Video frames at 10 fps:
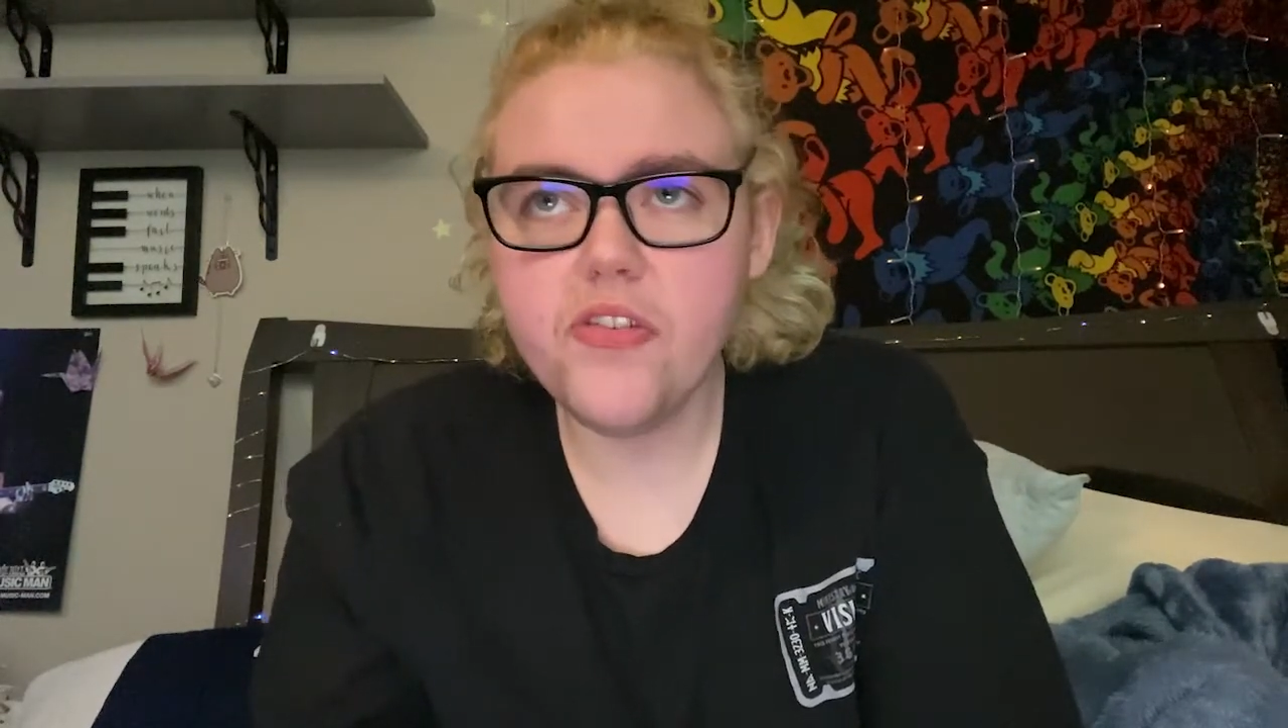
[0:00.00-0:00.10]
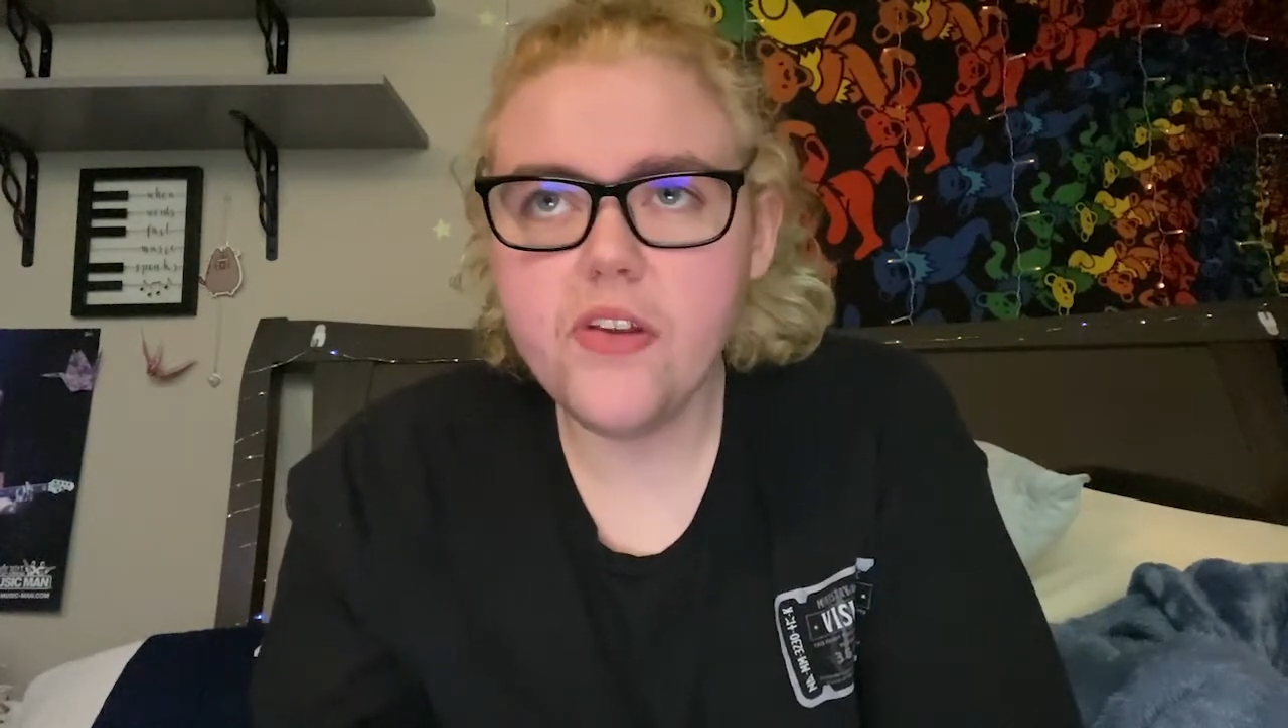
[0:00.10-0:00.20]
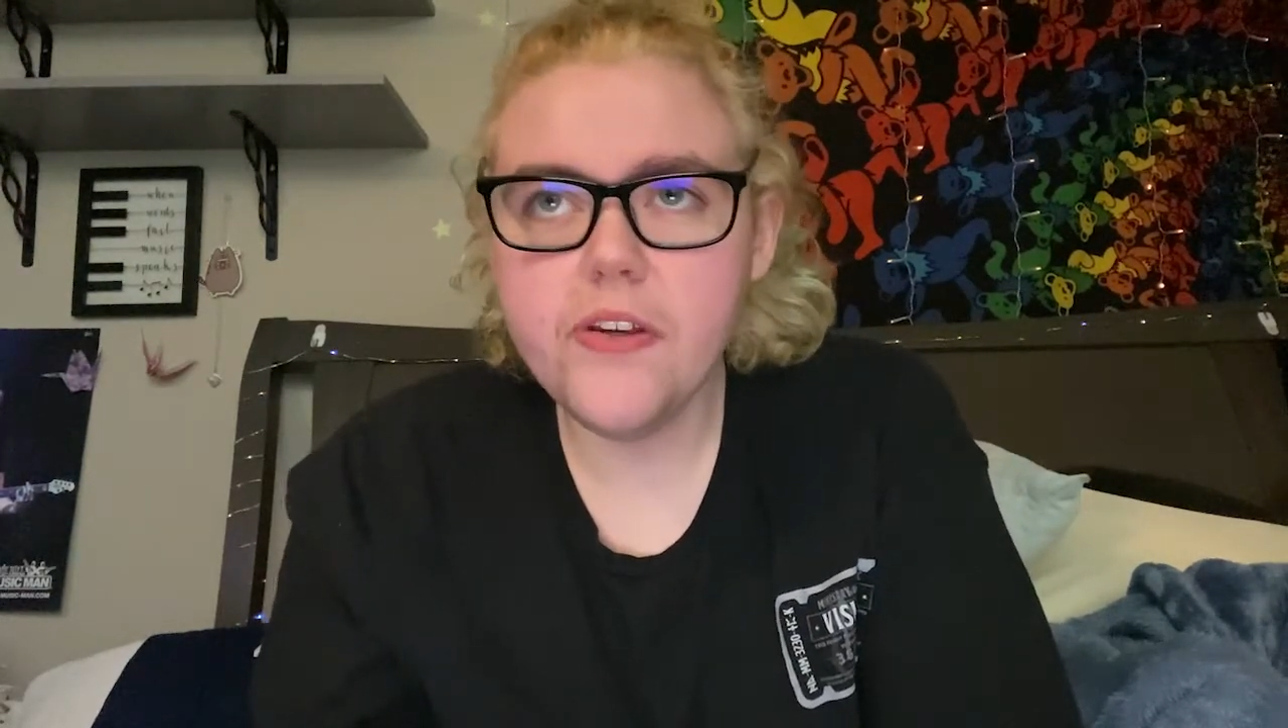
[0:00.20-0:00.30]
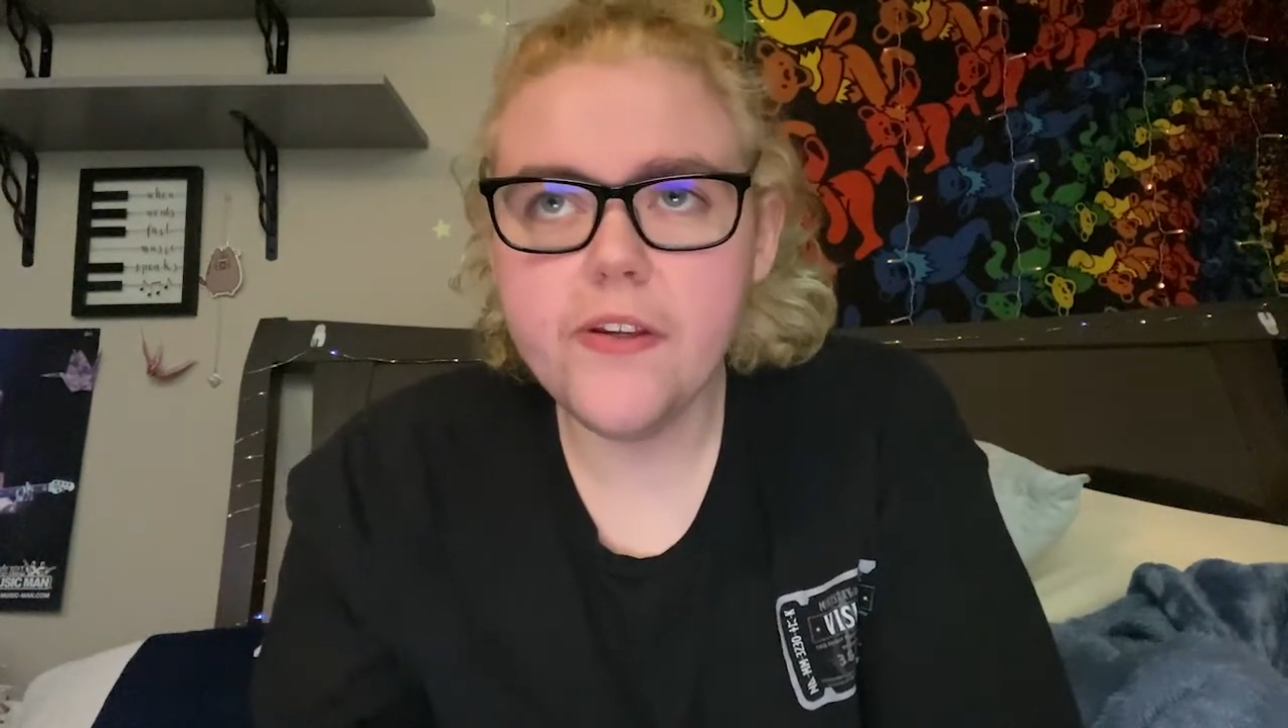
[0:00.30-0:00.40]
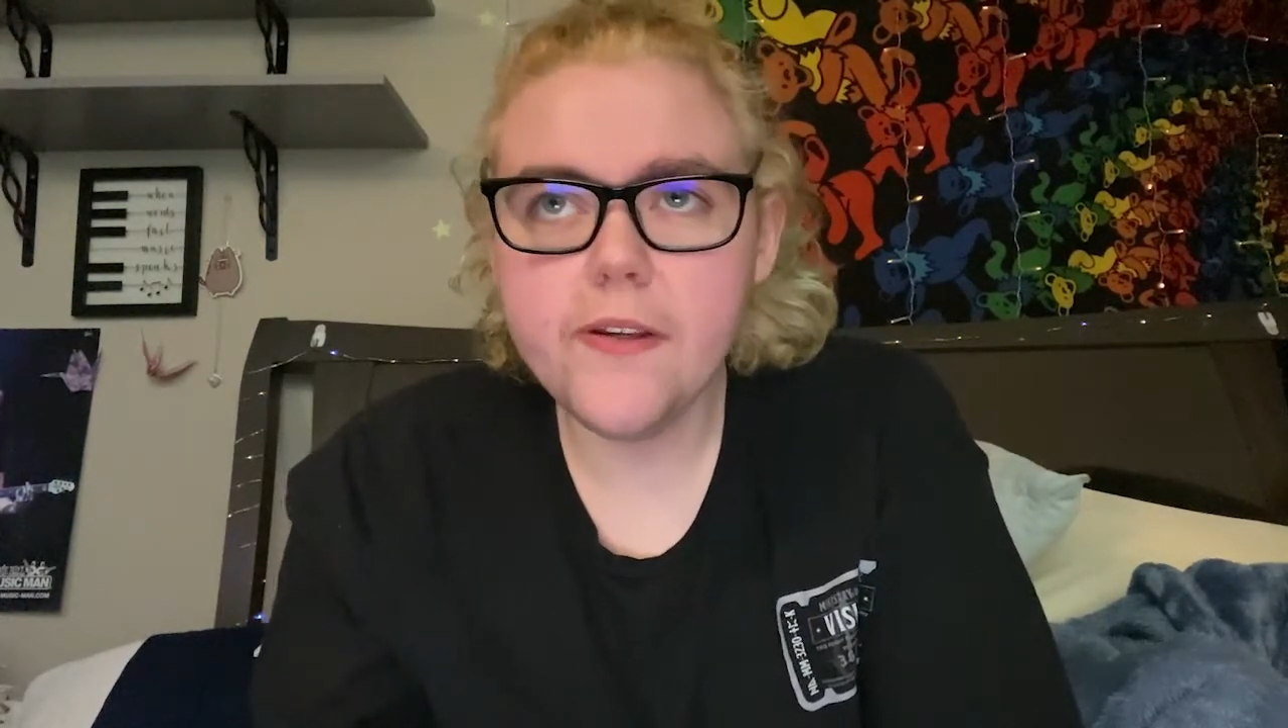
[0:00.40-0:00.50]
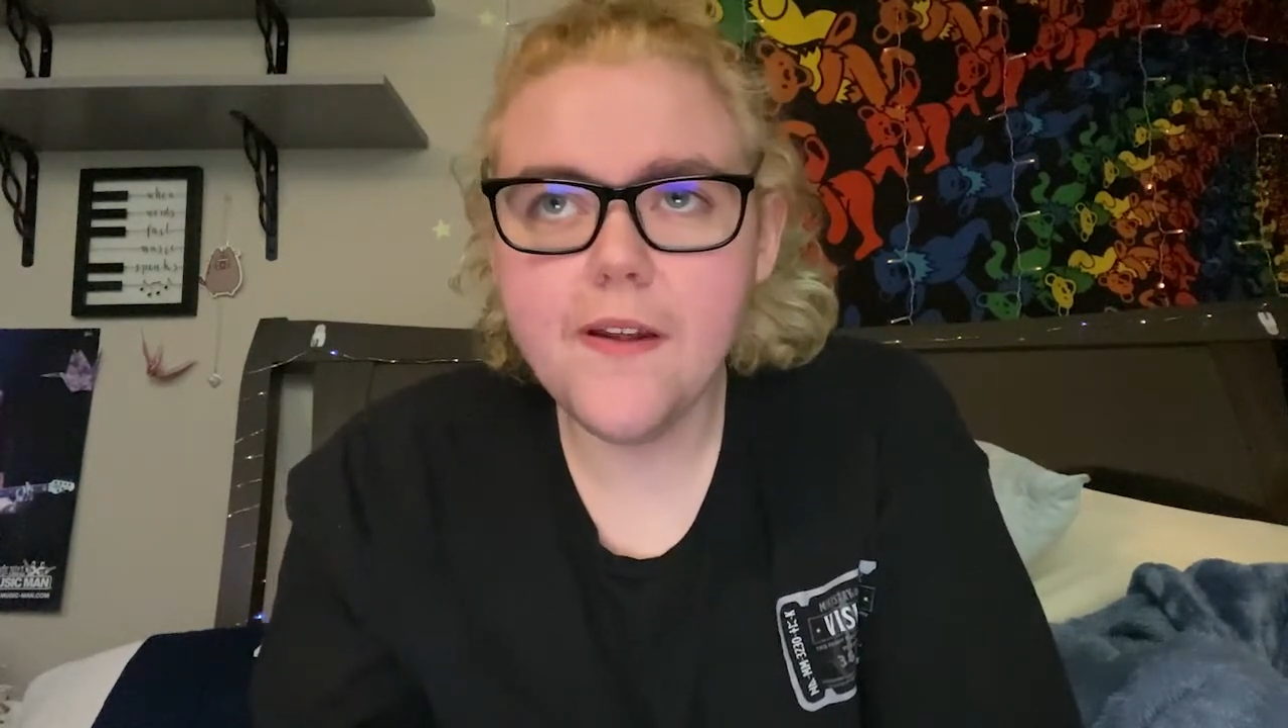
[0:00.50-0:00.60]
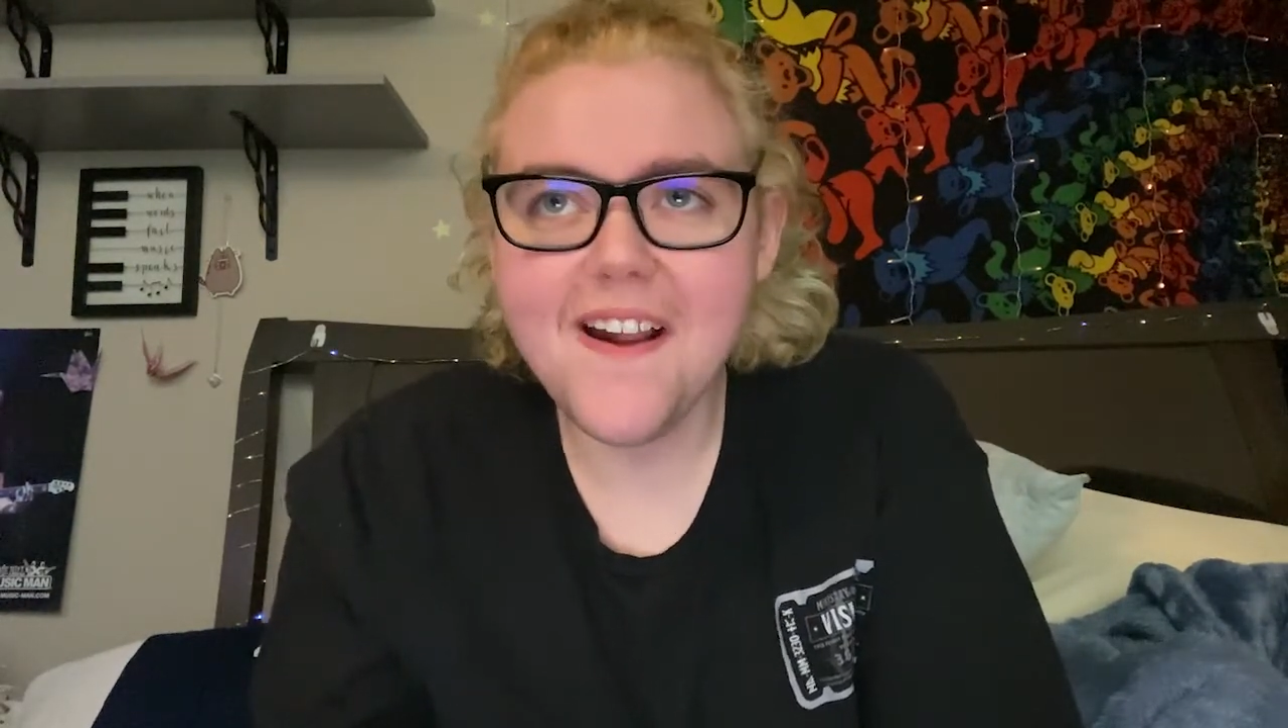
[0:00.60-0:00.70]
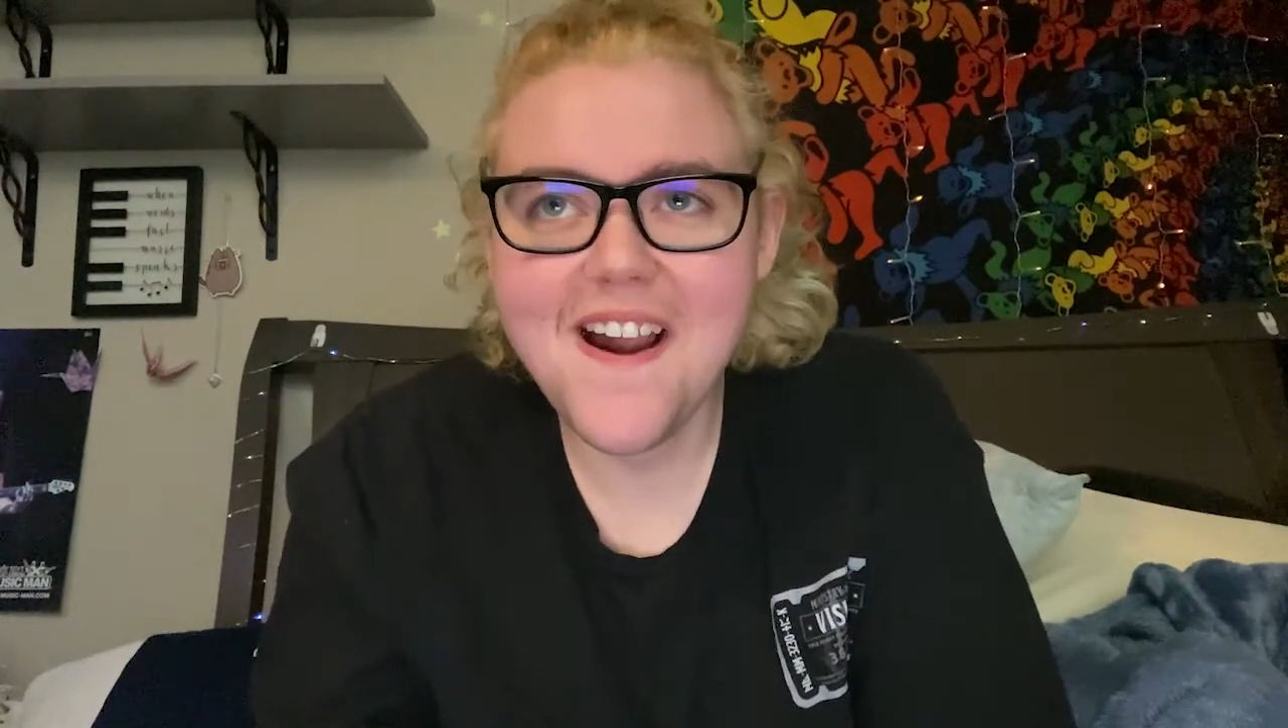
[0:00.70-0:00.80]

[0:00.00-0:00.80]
thing